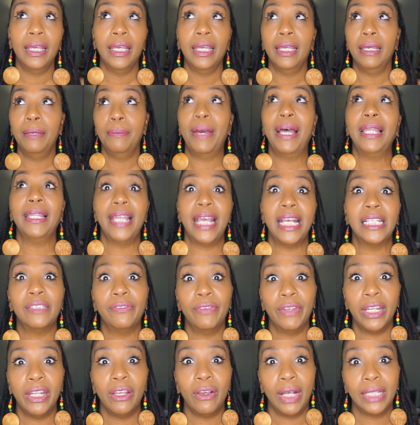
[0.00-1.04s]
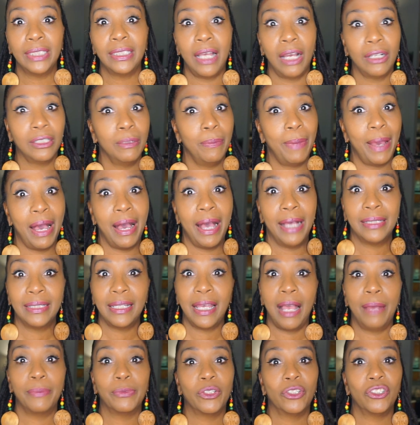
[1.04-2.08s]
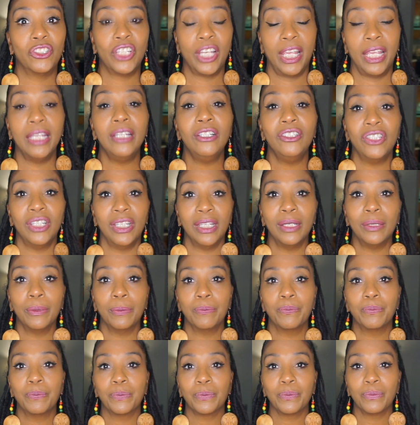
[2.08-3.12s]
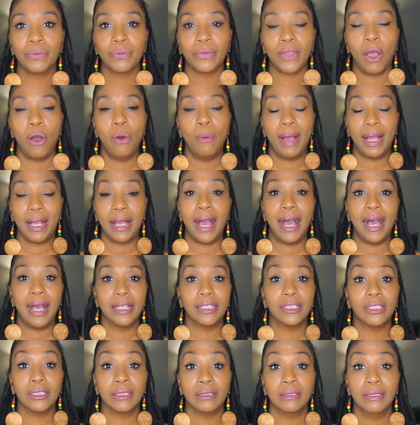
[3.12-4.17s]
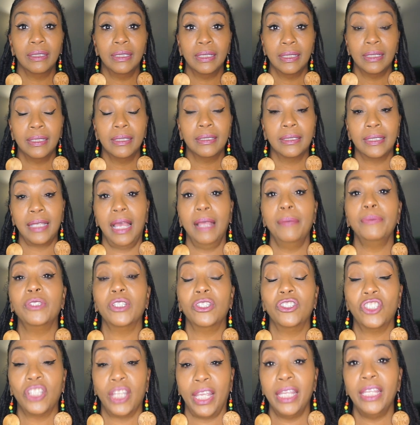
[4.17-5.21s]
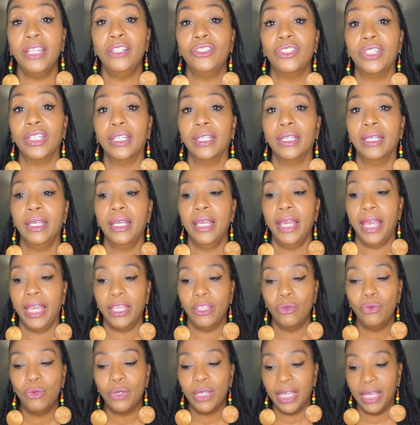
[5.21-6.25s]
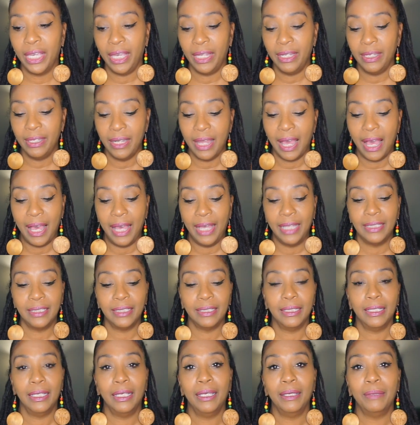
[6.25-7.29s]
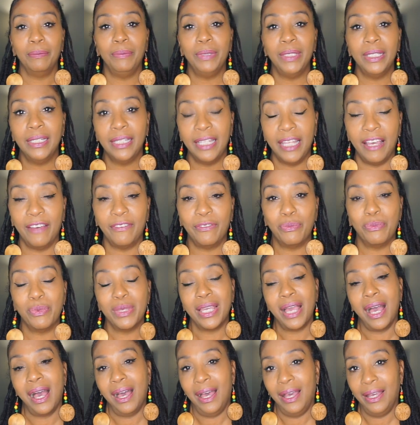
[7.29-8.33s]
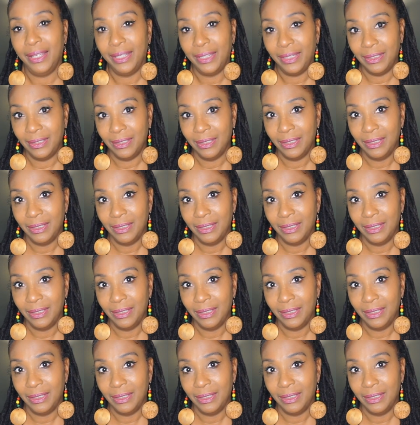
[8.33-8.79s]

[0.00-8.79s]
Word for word: In my last video, I talked about how times are changing. Oh my gosh, times are changing, and you cannot be left behind.